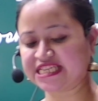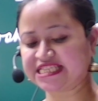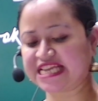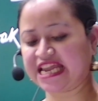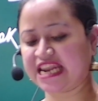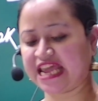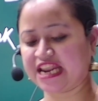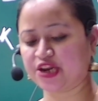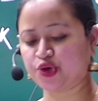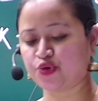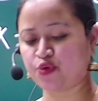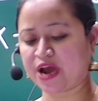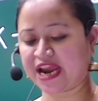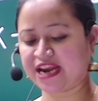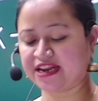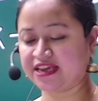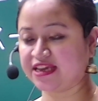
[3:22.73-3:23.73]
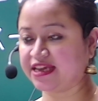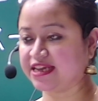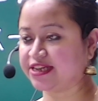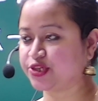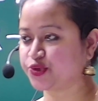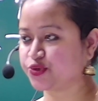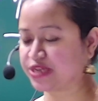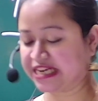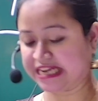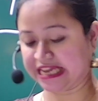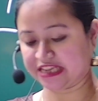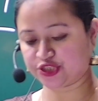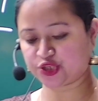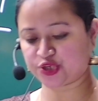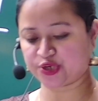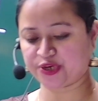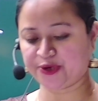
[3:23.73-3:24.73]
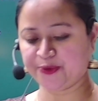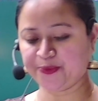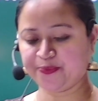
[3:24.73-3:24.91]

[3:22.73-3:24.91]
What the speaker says: An Inquiry into the Nature